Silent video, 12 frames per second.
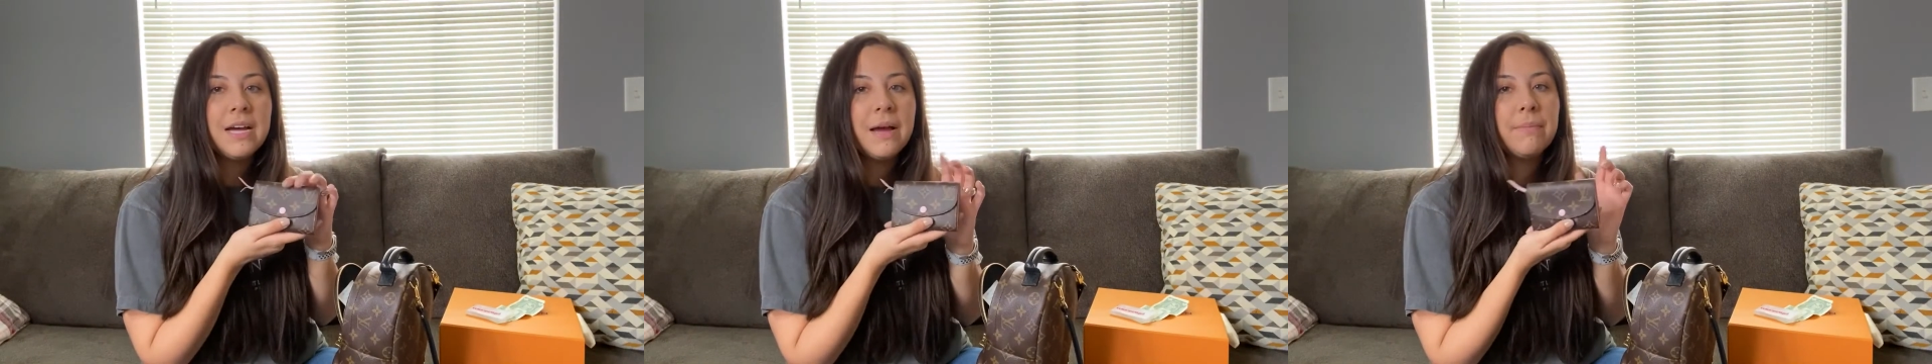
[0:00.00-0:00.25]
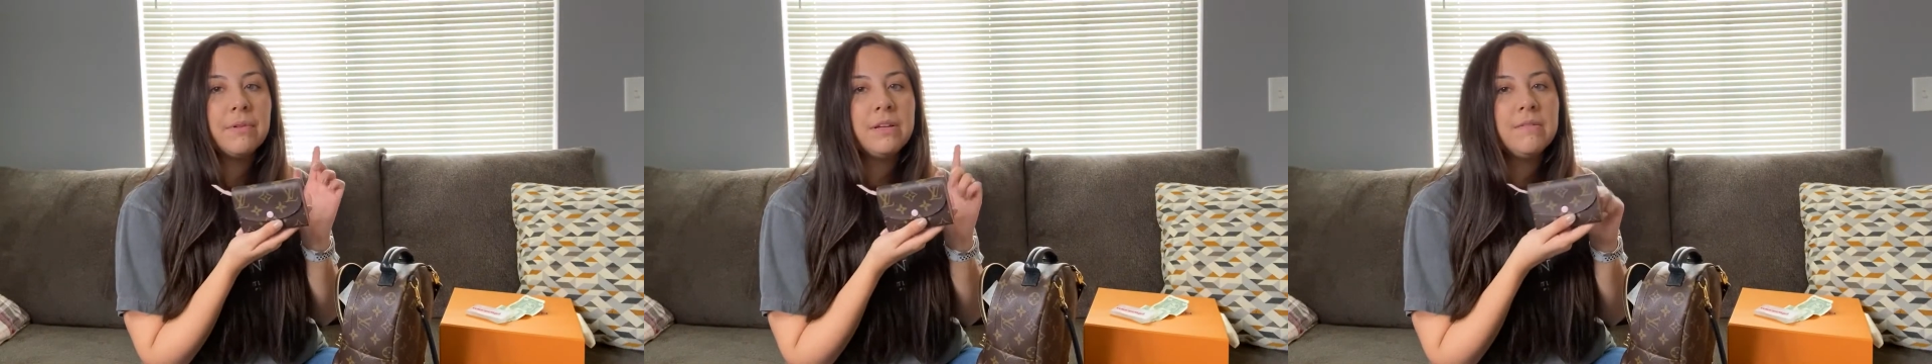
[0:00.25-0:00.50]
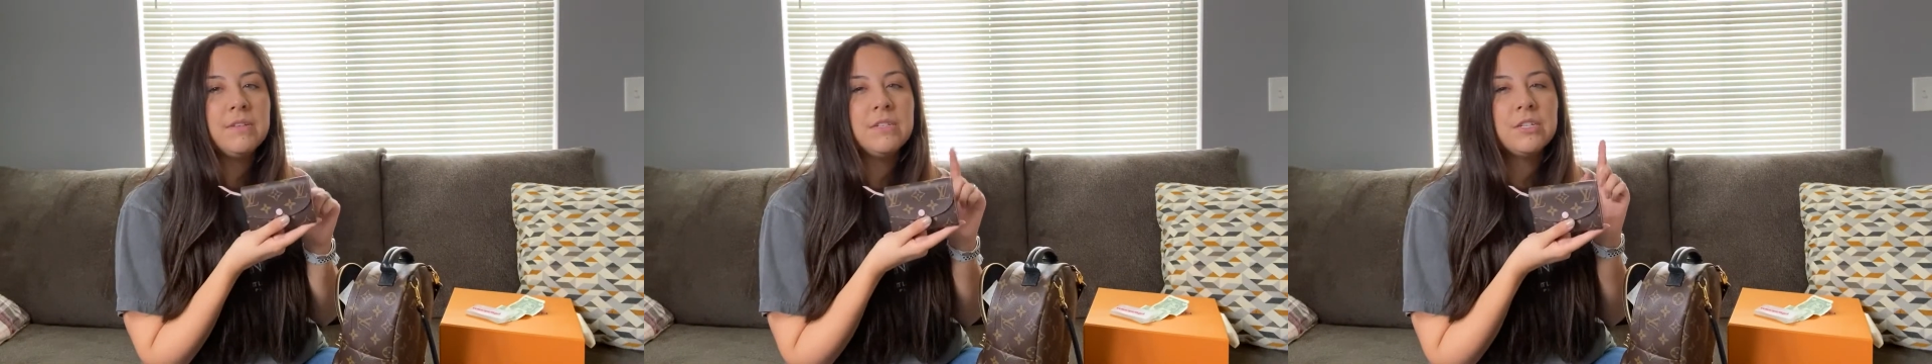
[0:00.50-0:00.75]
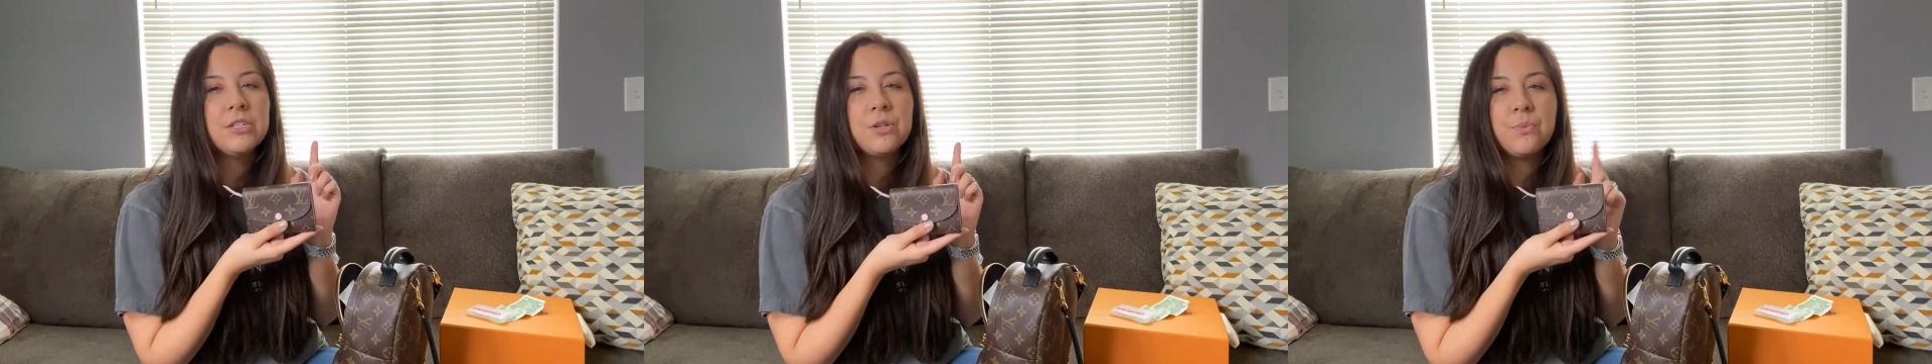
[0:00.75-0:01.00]
I believe
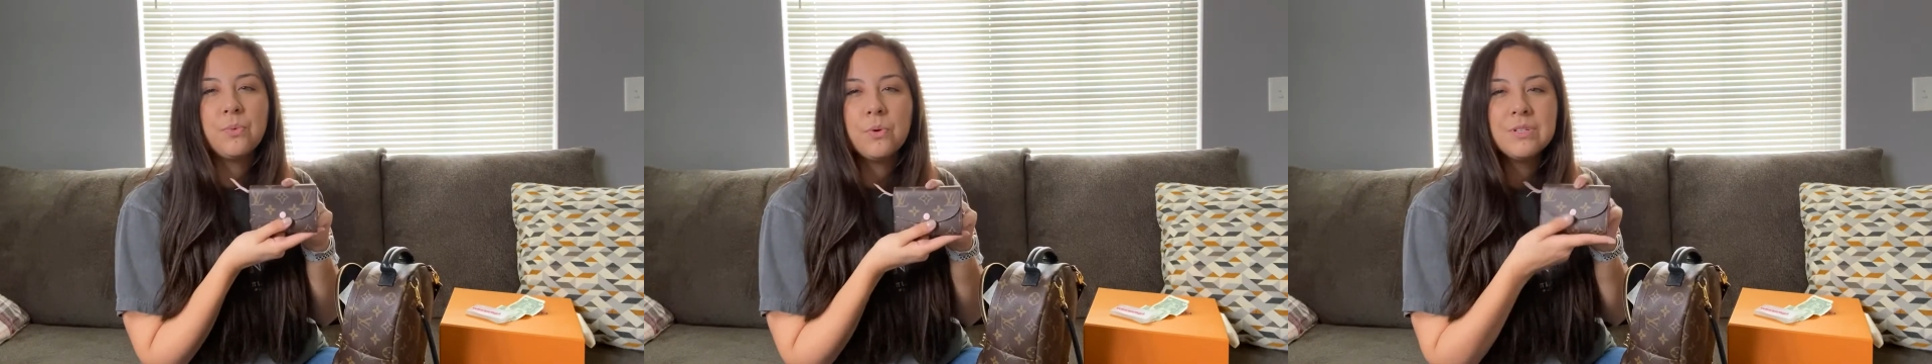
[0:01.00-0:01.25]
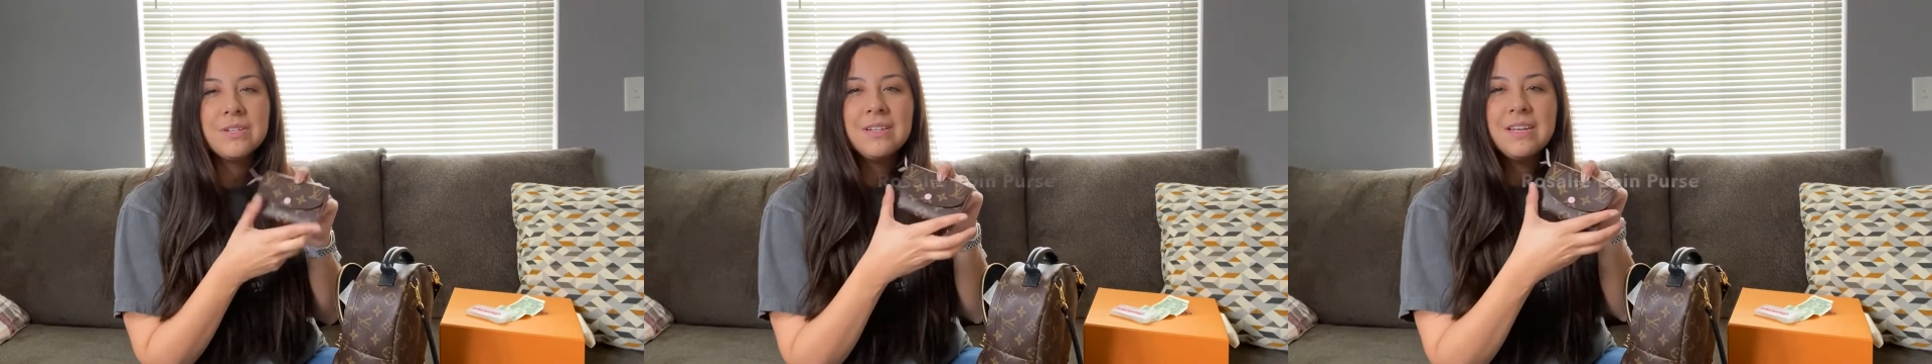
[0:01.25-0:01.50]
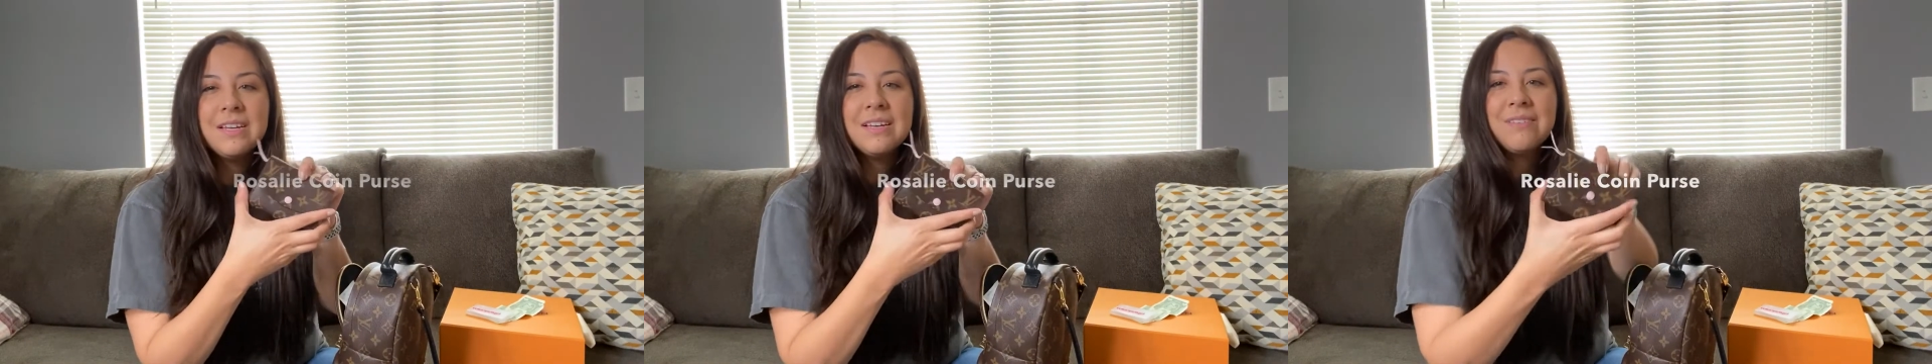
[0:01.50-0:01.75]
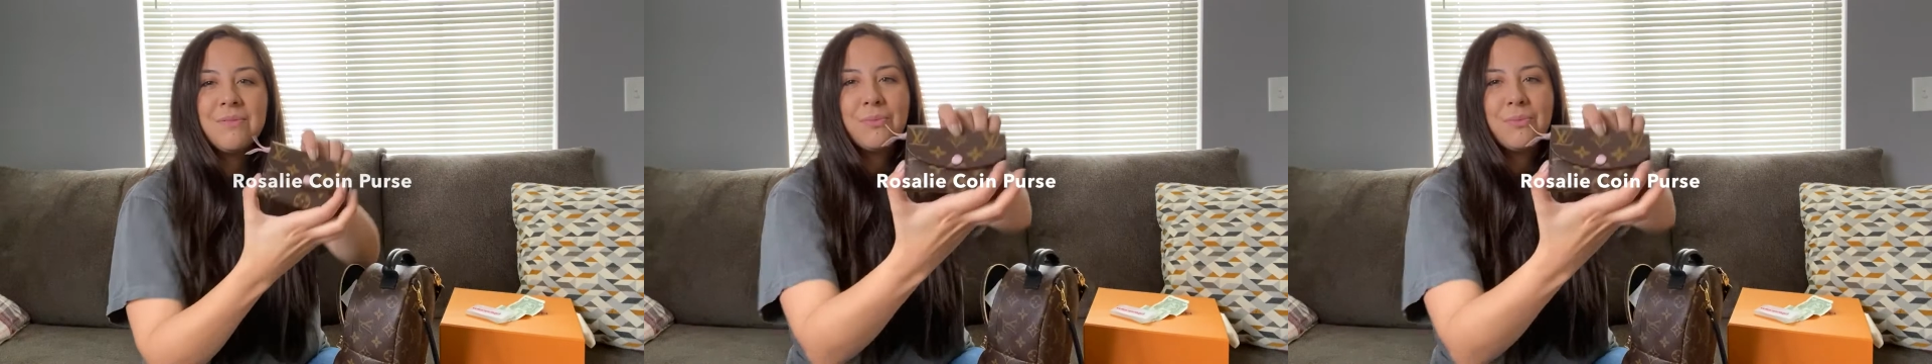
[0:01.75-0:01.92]
this is a Rosalie,